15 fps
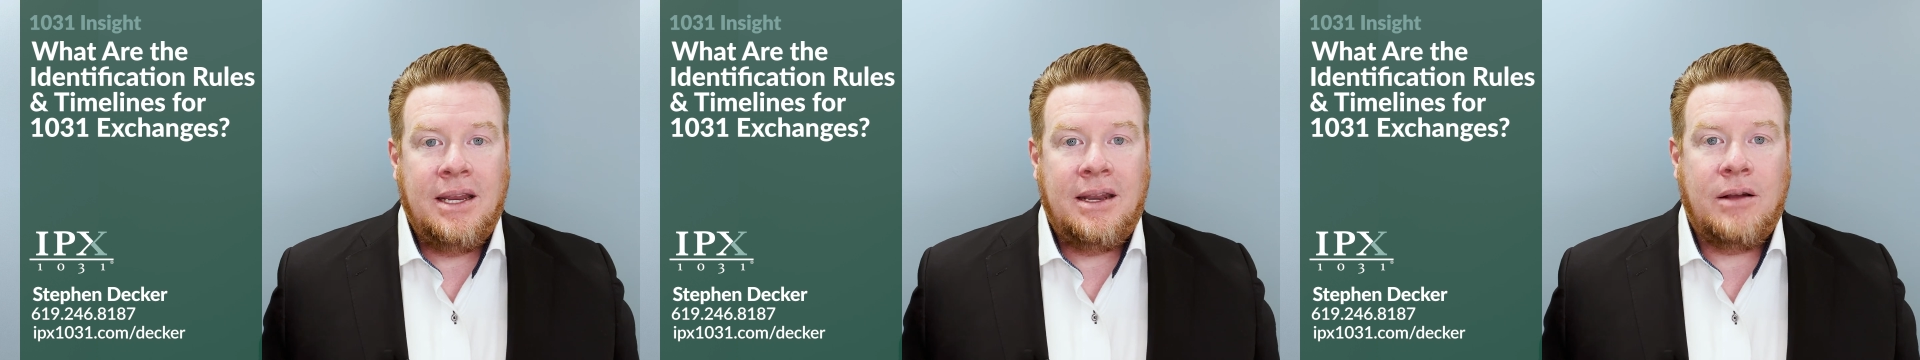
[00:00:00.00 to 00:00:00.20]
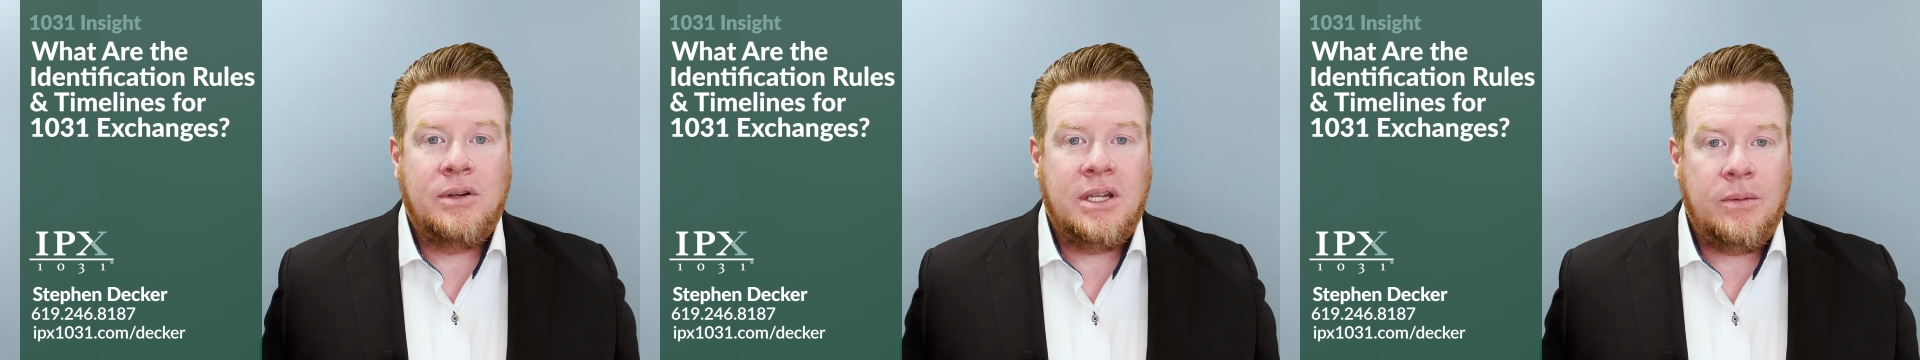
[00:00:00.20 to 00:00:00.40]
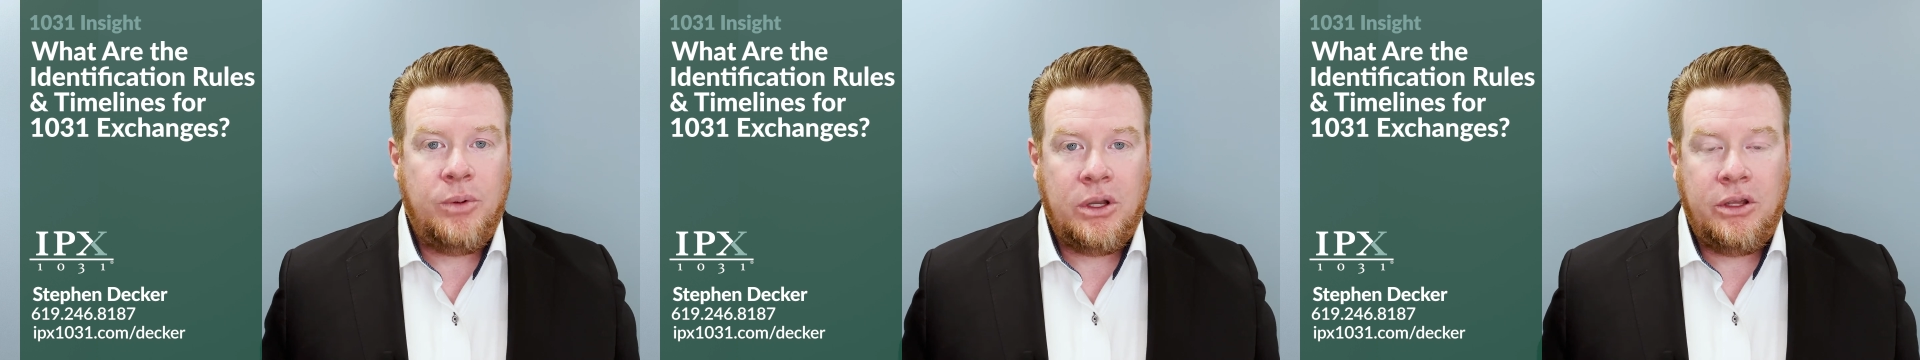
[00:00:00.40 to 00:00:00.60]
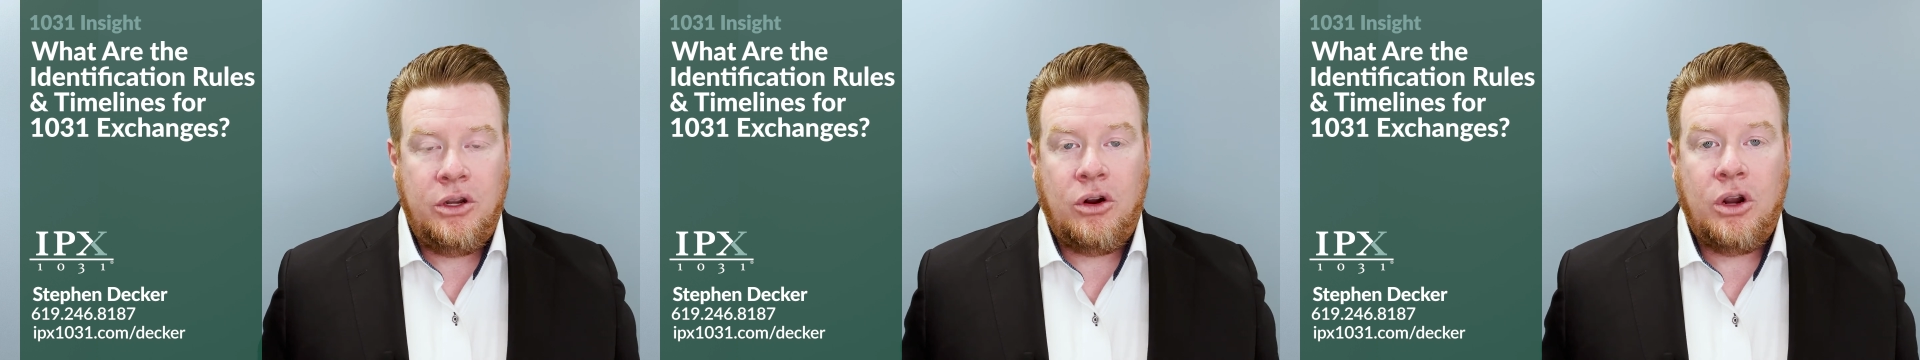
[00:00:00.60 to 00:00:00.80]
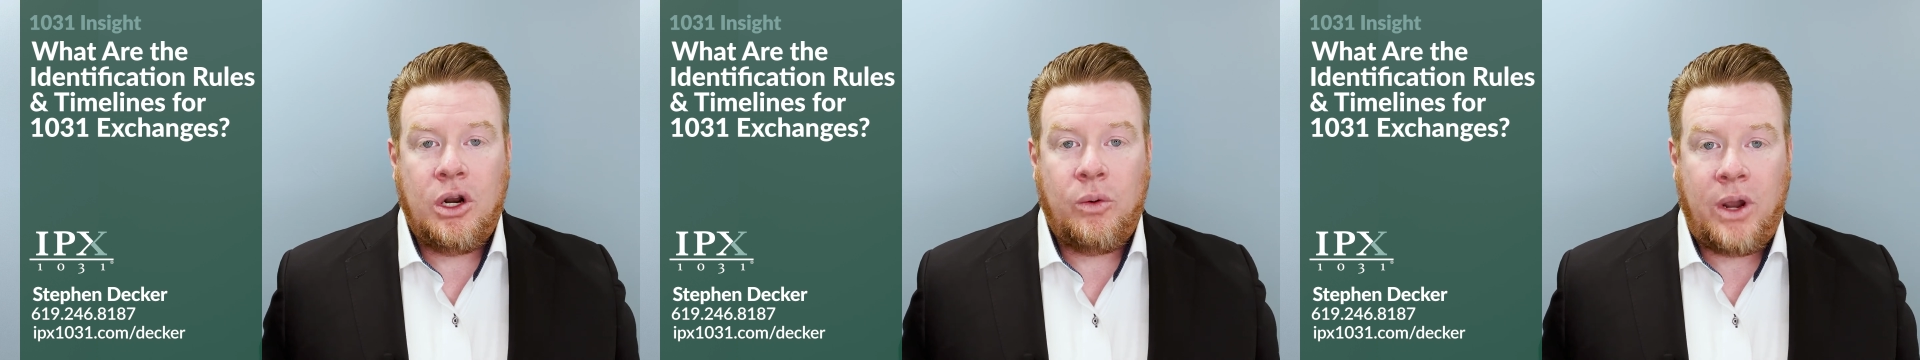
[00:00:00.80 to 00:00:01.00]
Now, typically
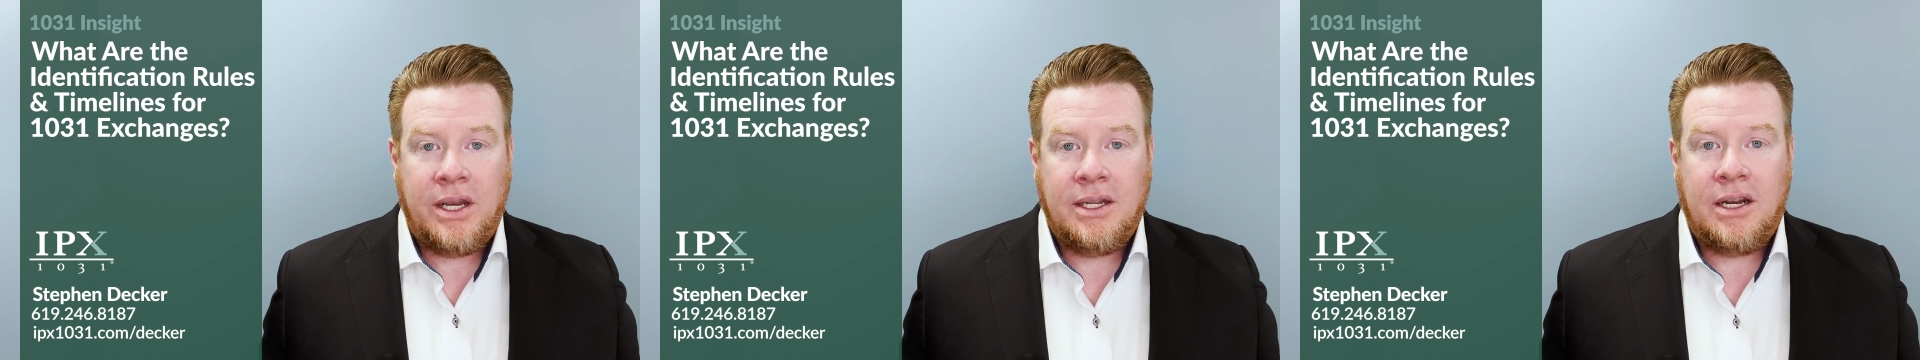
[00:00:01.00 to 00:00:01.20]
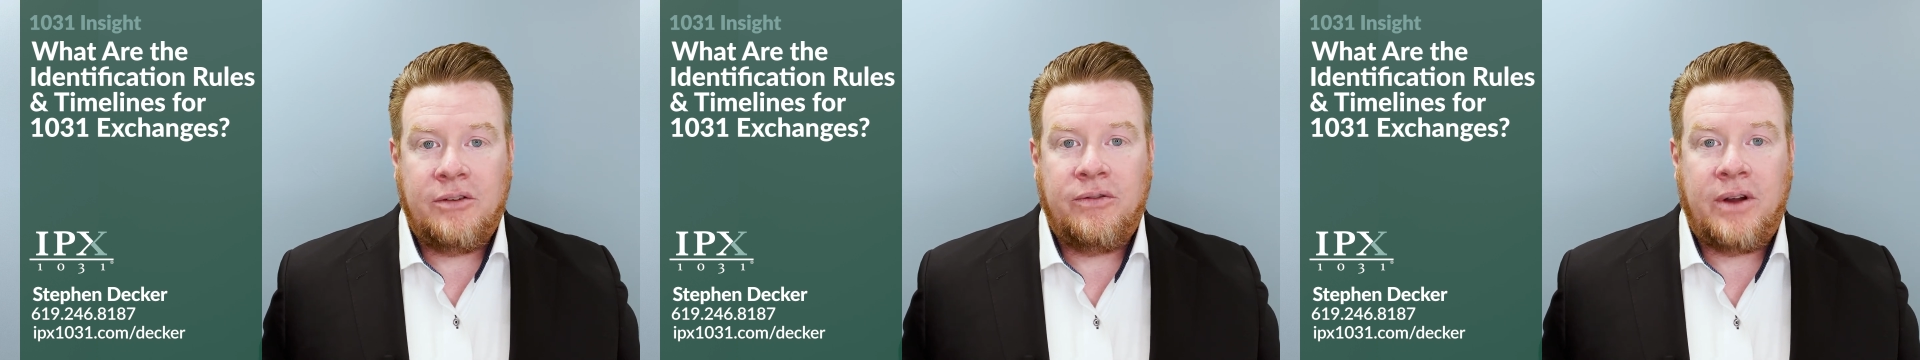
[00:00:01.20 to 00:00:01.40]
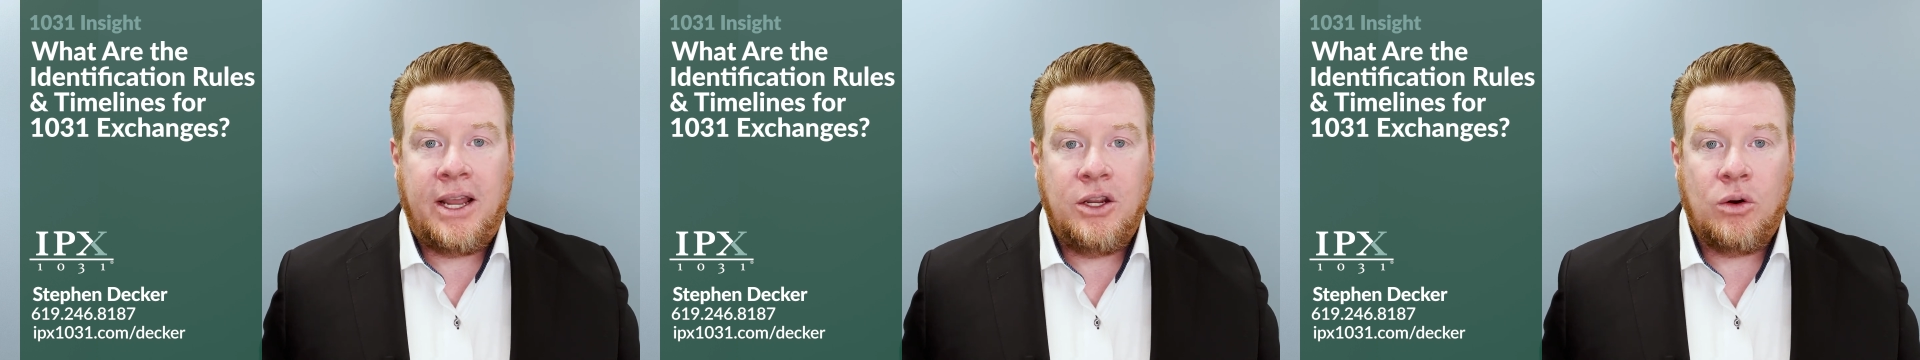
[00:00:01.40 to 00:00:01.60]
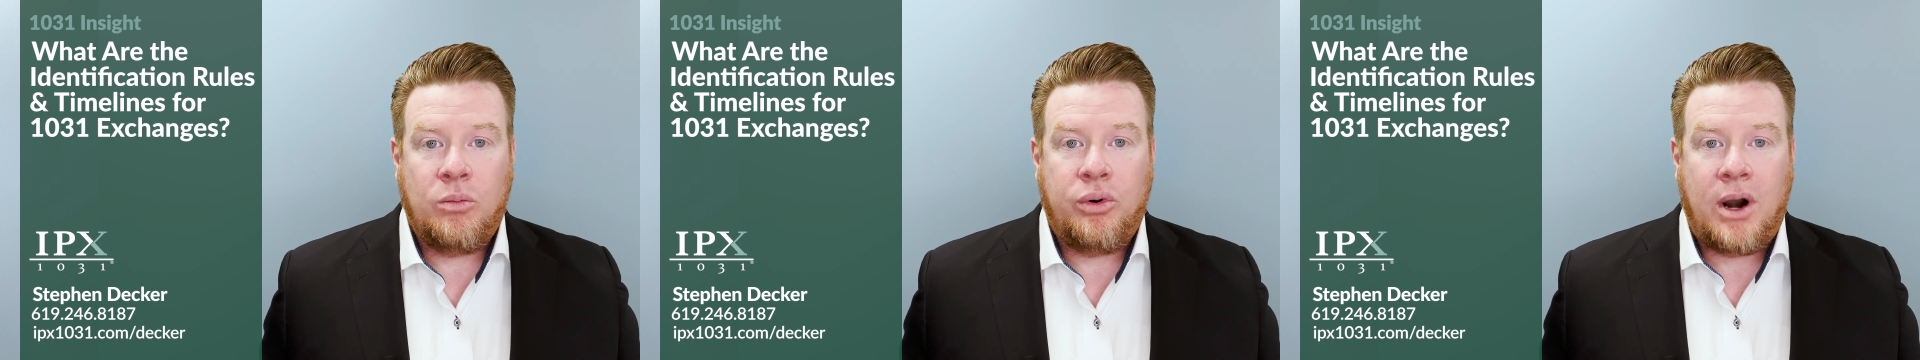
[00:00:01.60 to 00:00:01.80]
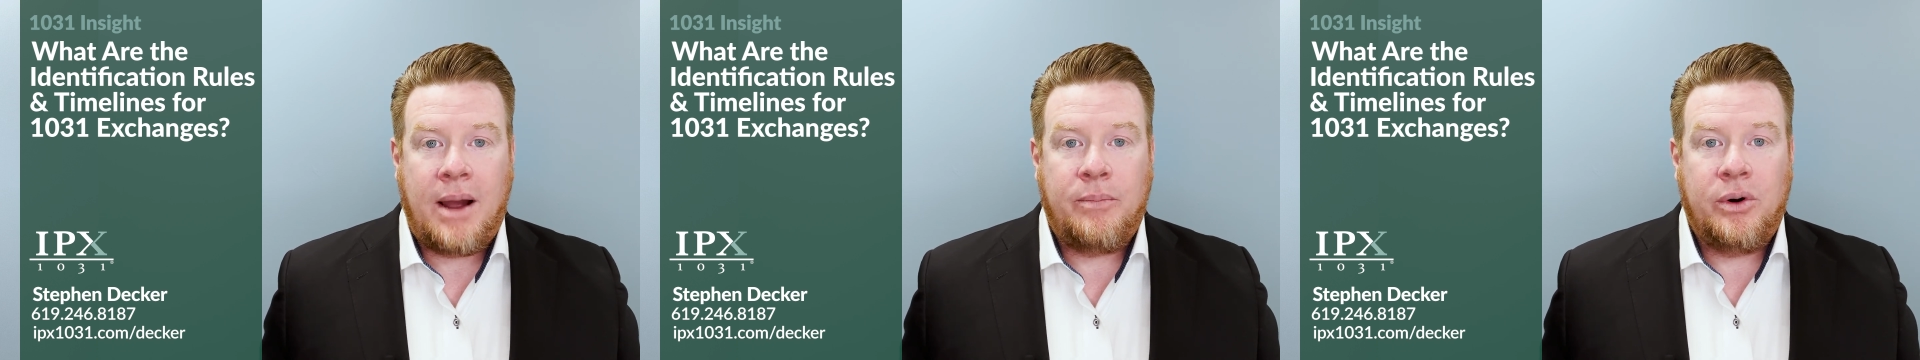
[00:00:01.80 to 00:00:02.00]
you're going to identify your
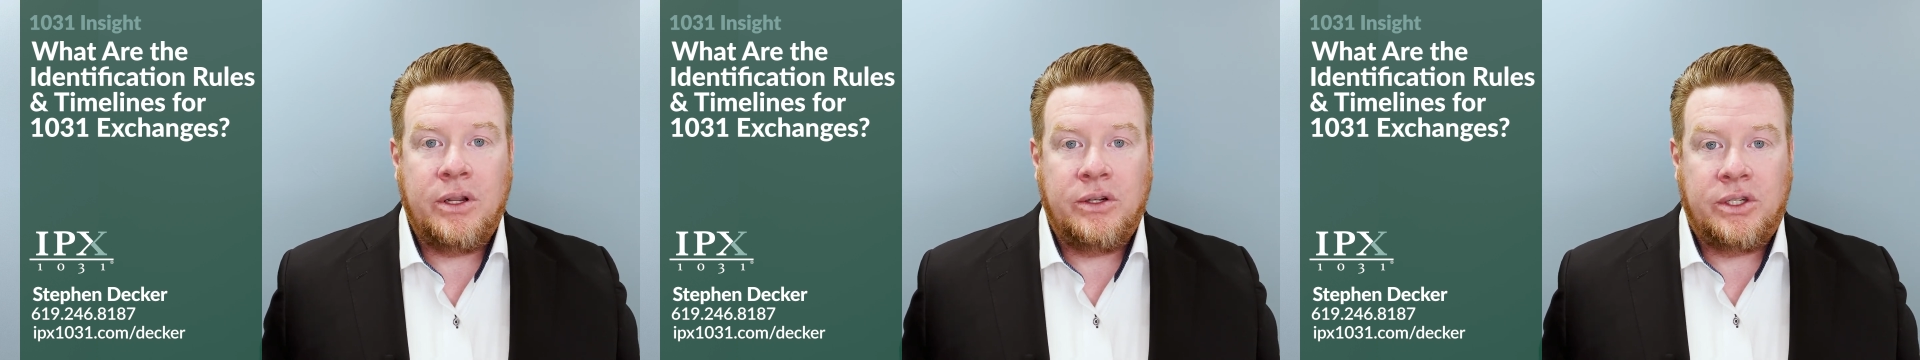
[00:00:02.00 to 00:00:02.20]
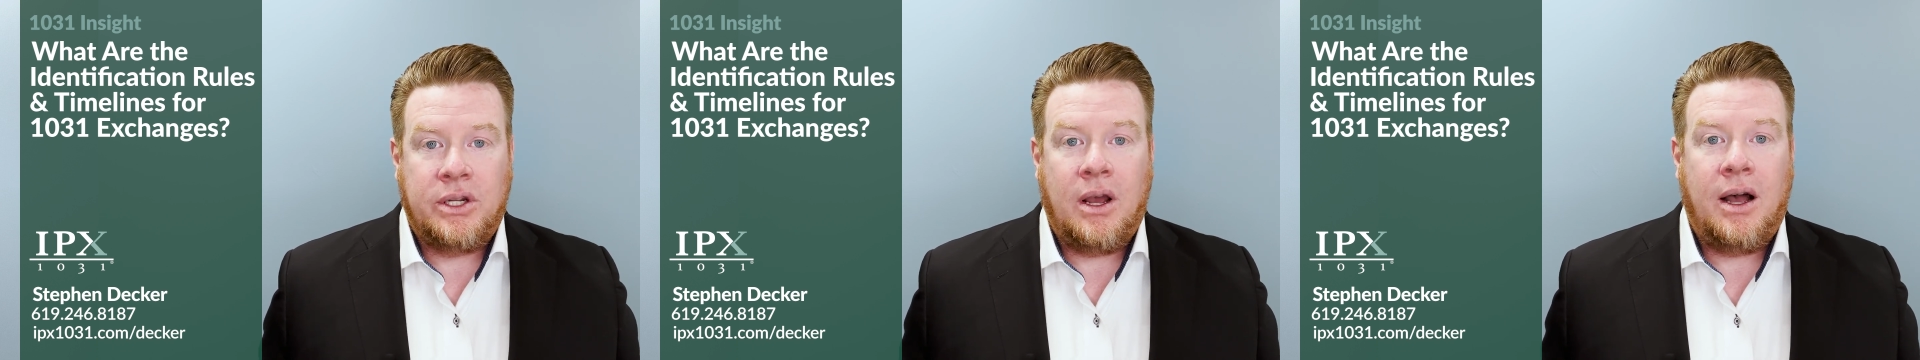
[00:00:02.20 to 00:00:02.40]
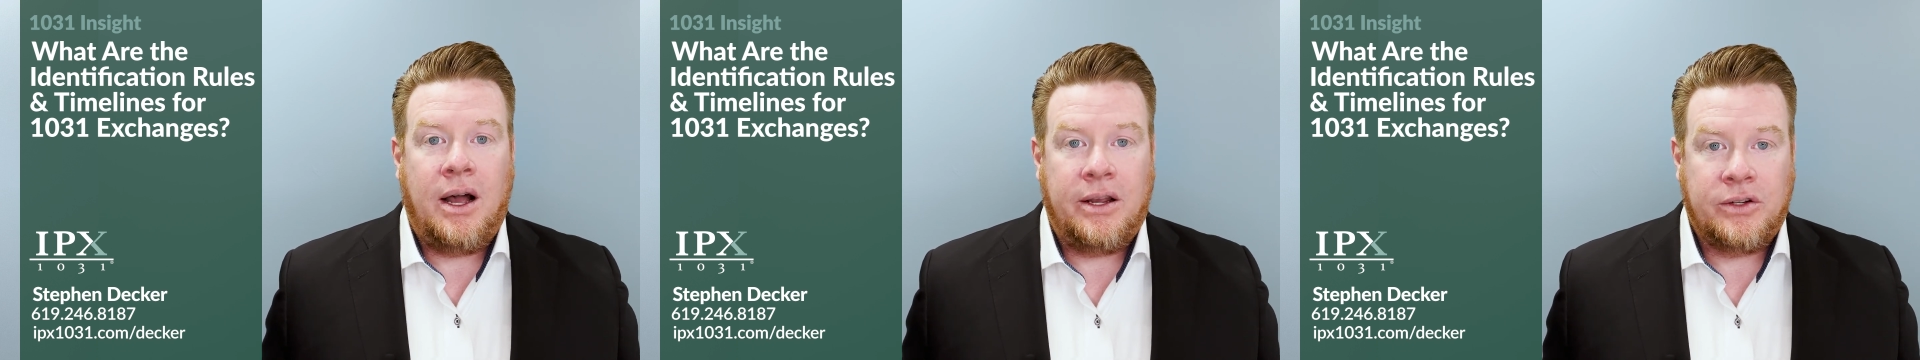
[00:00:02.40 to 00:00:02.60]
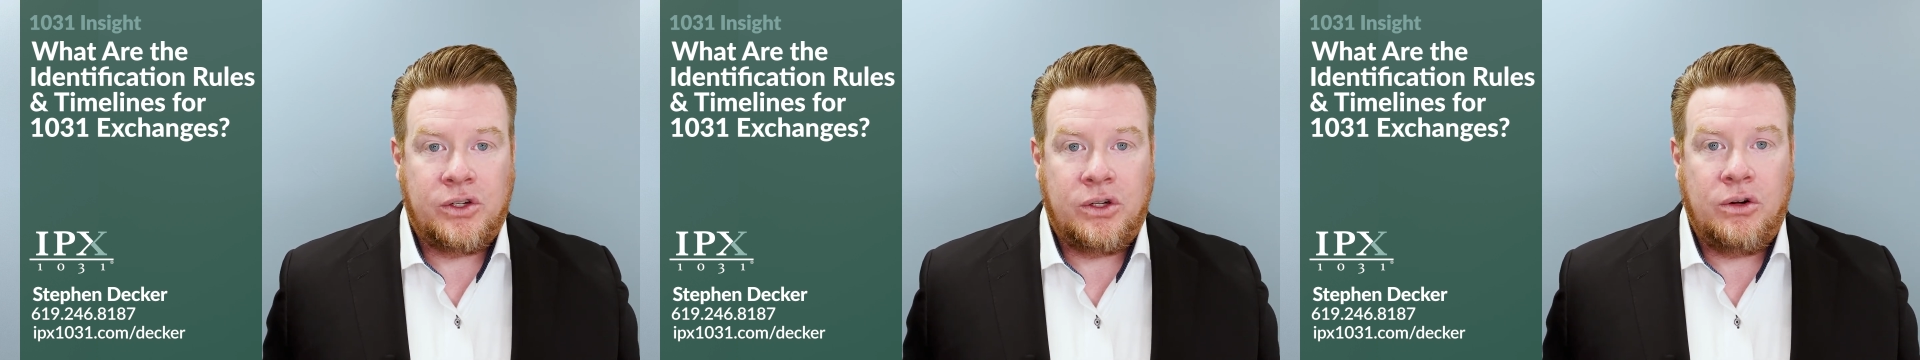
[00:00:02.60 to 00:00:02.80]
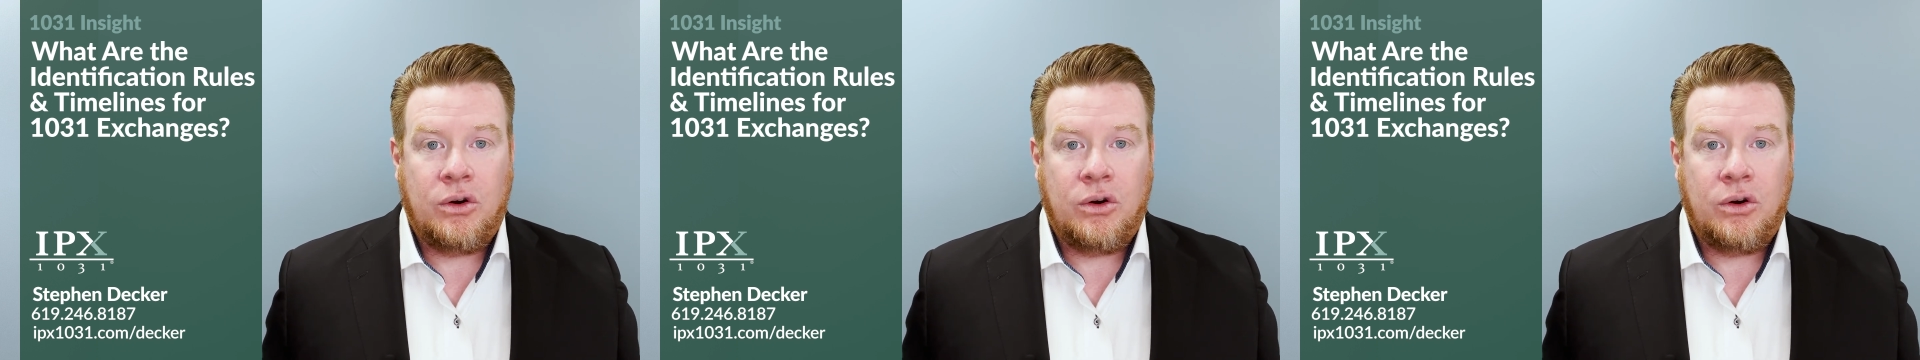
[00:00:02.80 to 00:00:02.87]
properties to us,